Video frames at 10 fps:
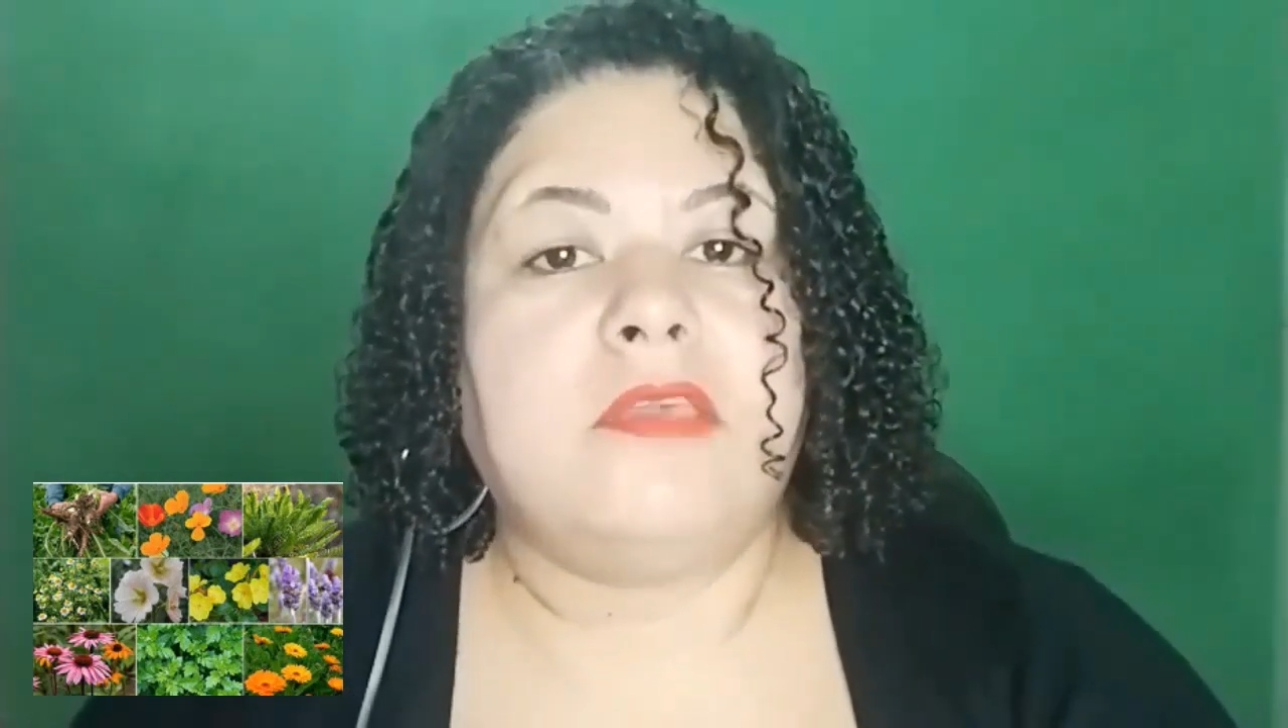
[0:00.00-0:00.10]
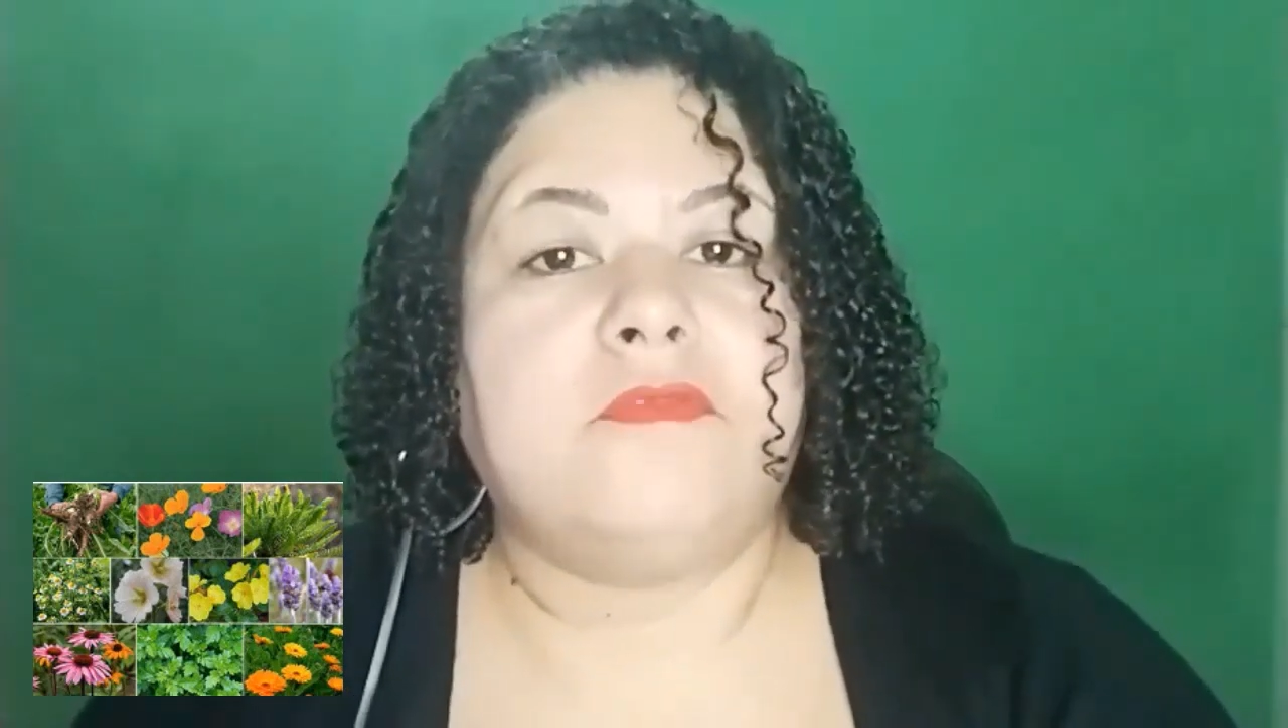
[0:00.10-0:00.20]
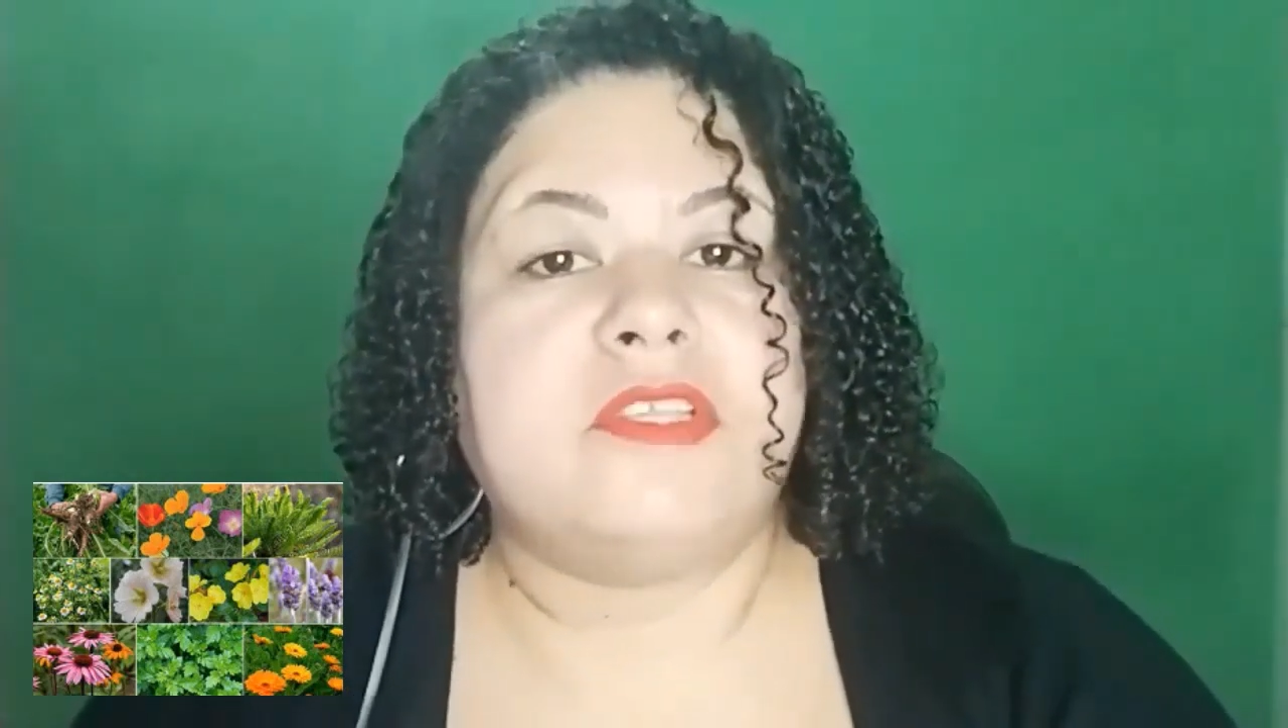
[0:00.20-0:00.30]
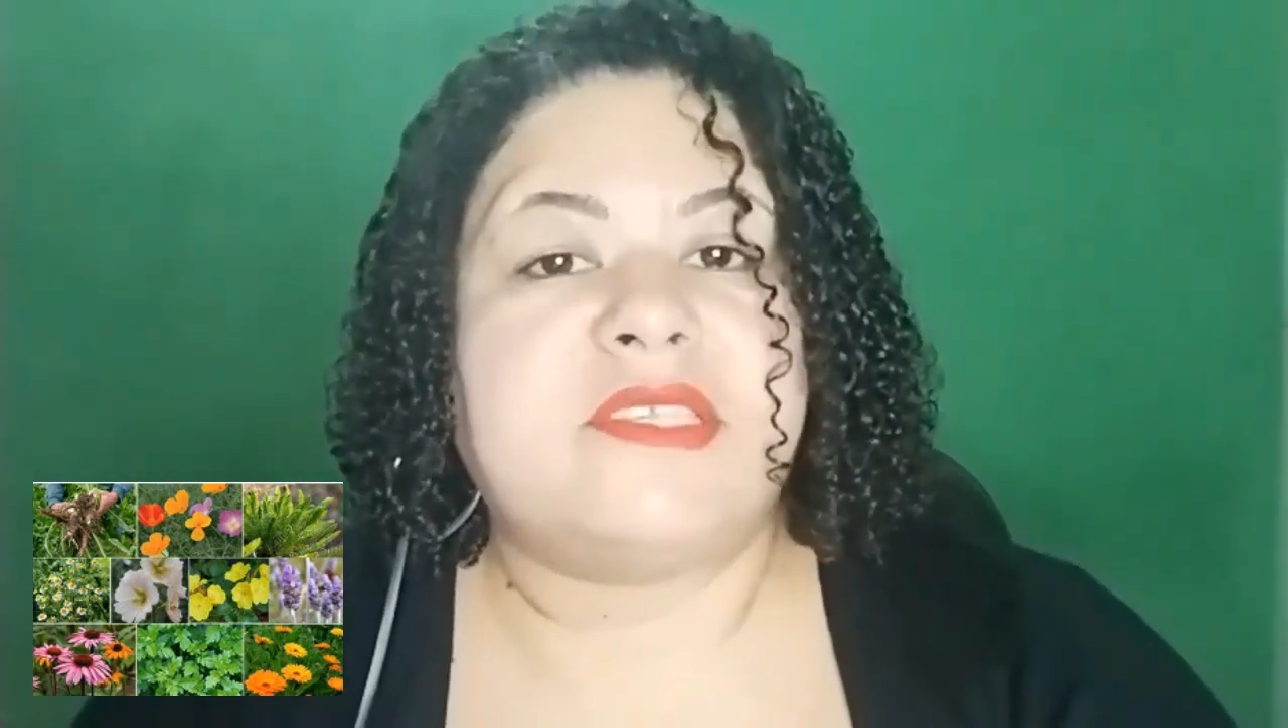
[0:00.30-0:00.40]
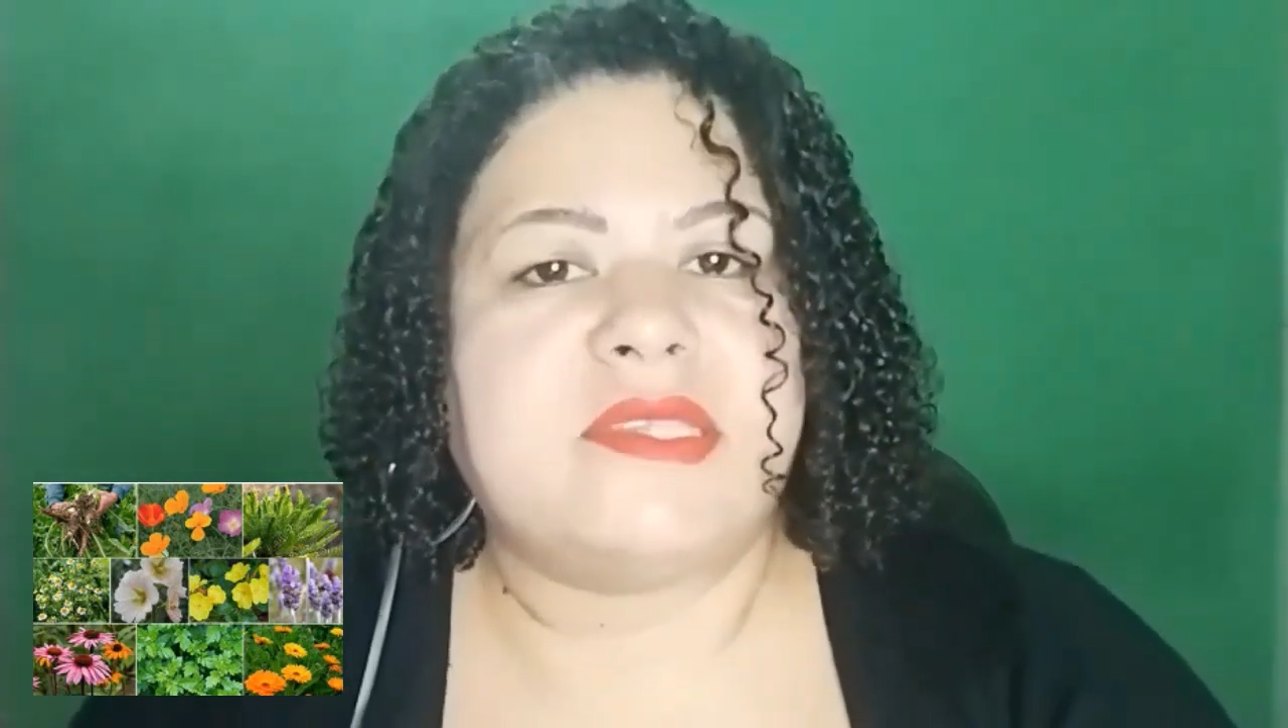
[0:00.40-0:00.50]

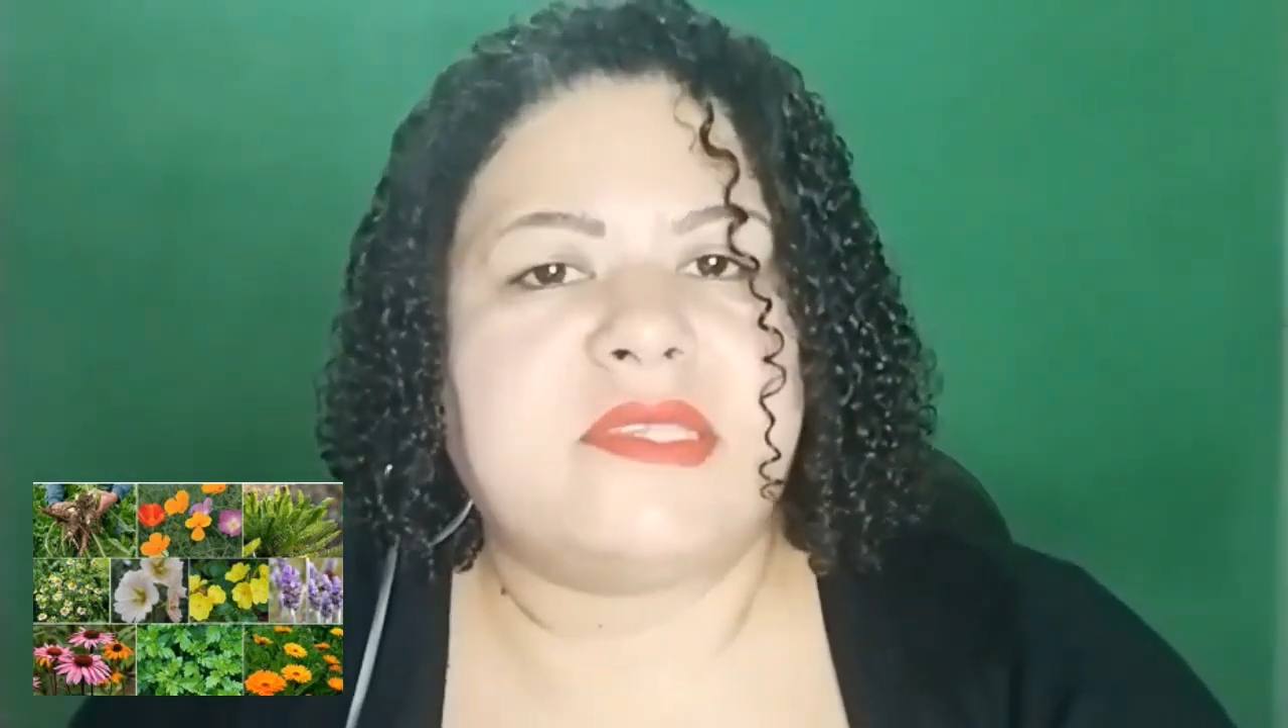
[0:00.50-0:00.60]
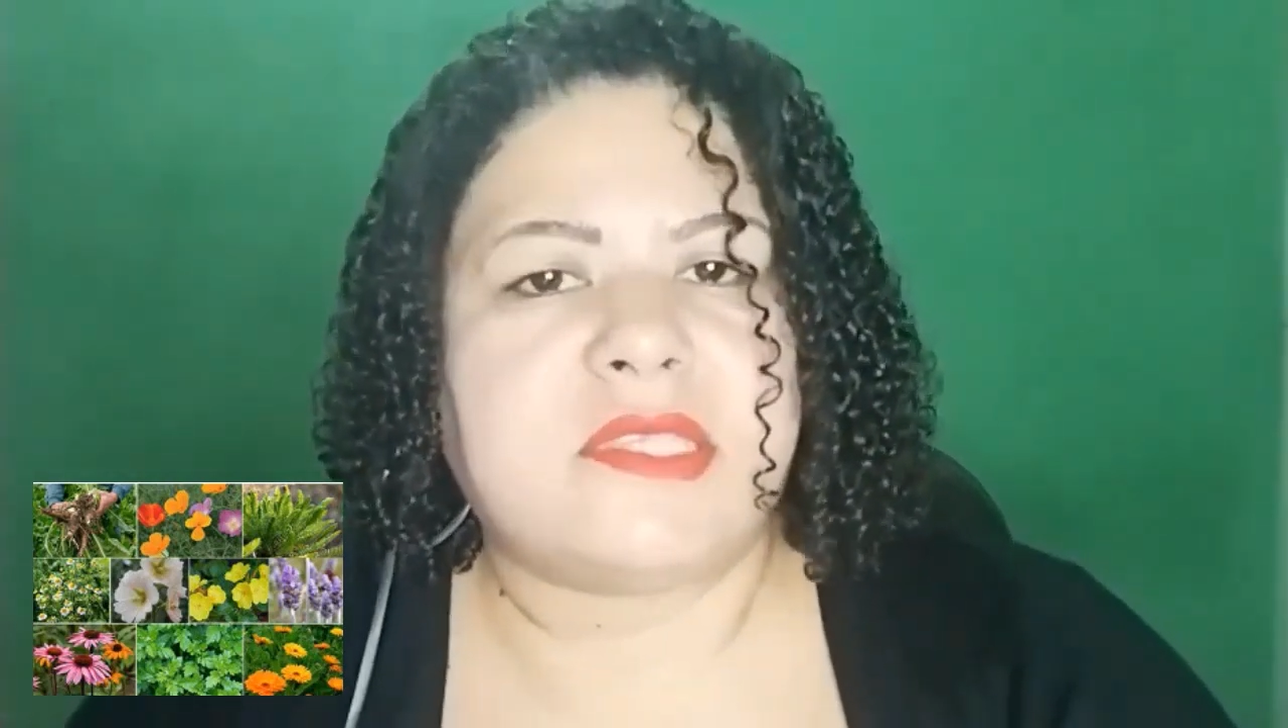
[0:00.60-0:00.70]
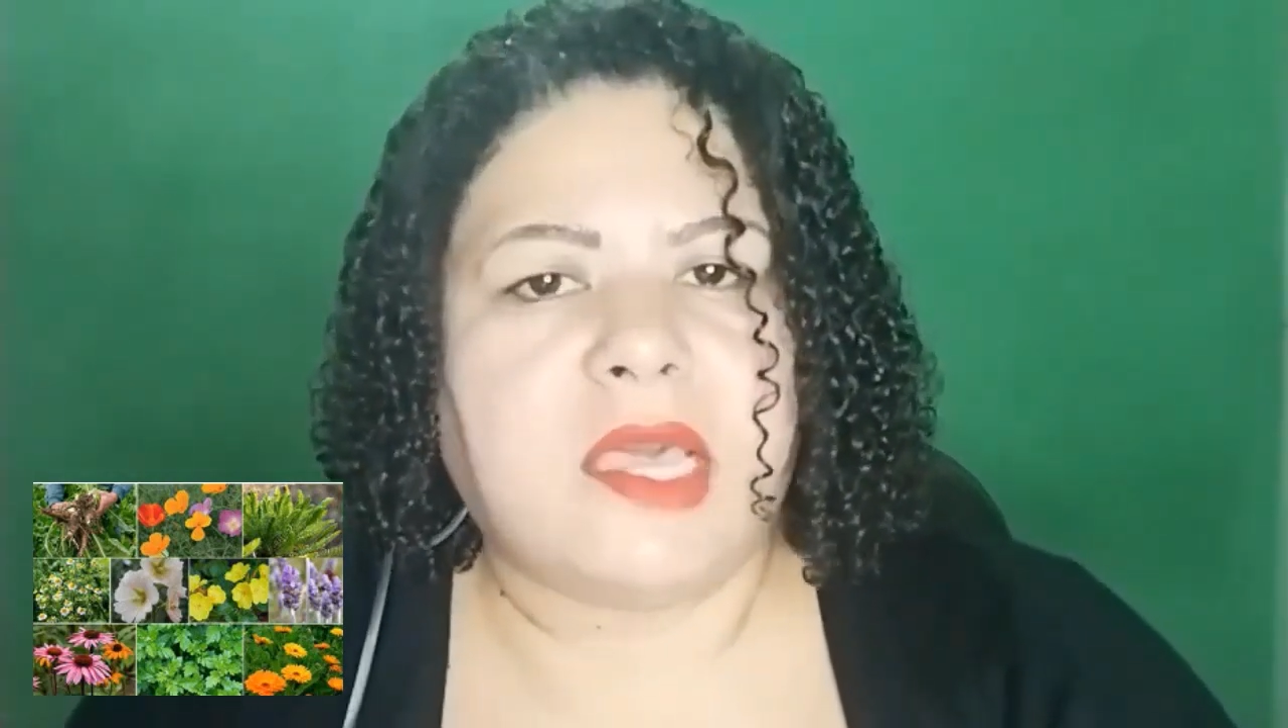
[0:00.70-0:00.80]
they offer a